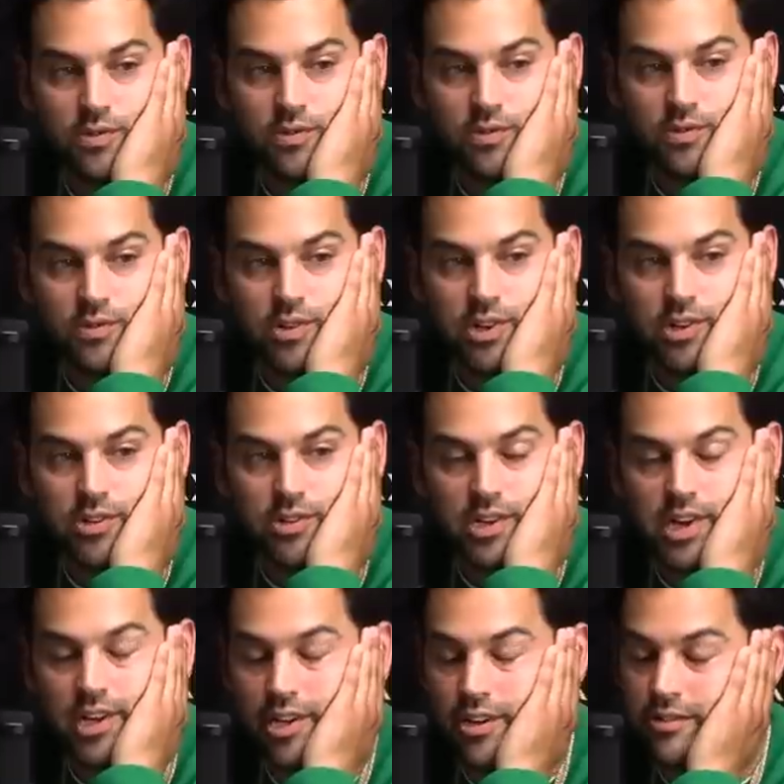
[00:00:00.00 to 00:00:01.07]
where you're
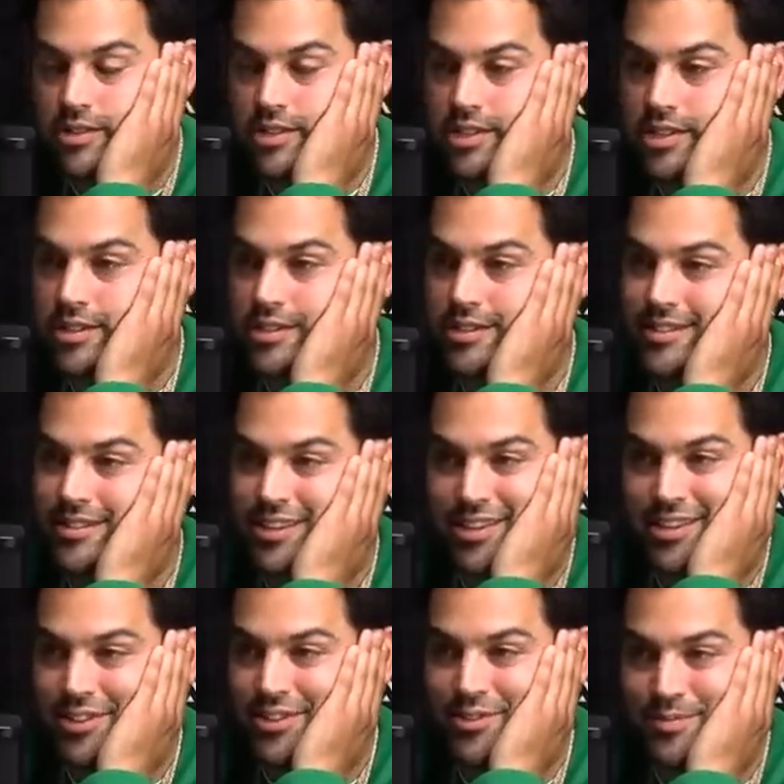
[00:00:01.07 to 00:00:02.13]
not guaranteed
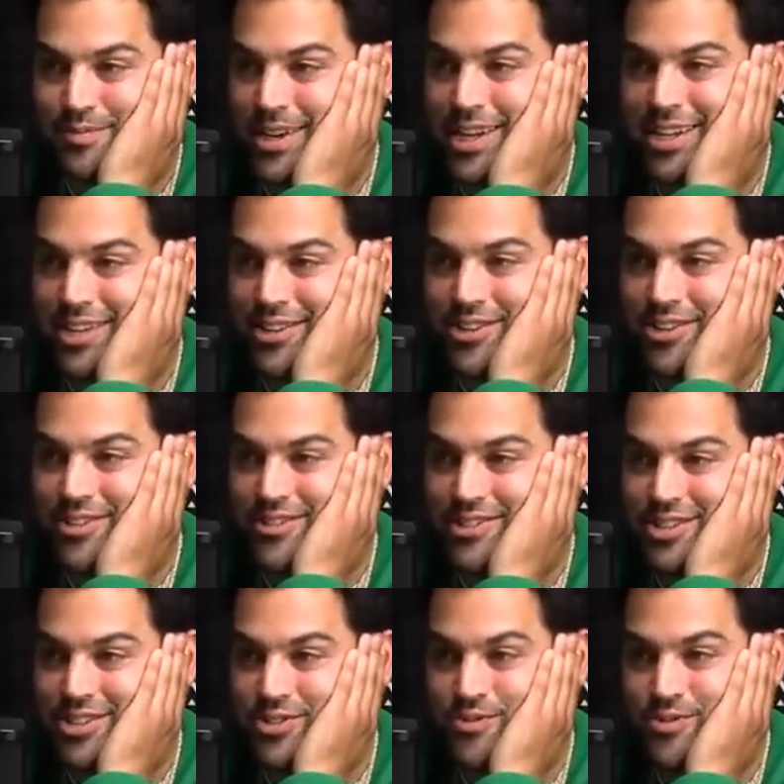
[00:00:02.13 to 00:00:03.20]
uh, many years,
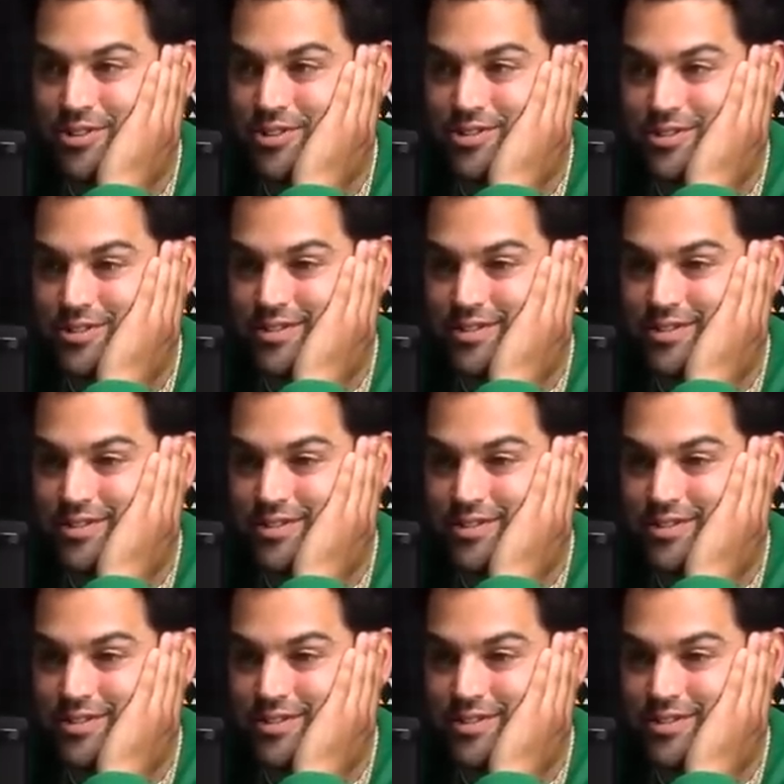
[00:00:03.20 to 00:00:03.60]
and you weren't